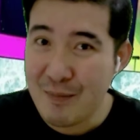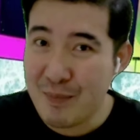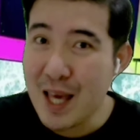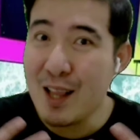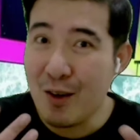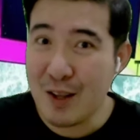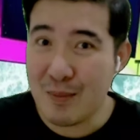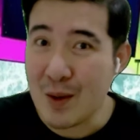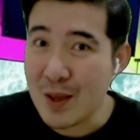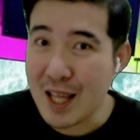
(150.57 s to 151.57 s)
based on the
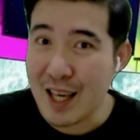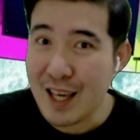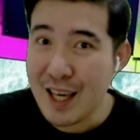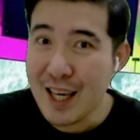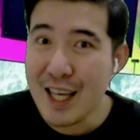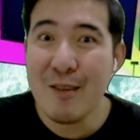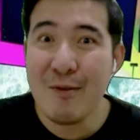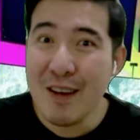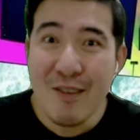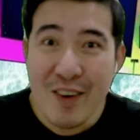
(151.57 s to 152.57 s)
music it's
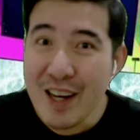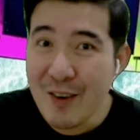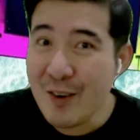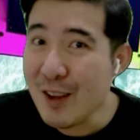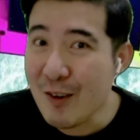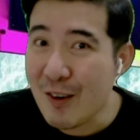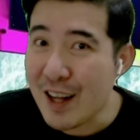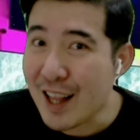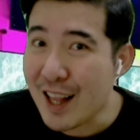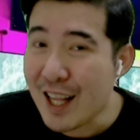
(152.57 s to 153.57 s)
really really
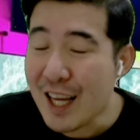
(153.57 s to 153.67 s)
cultural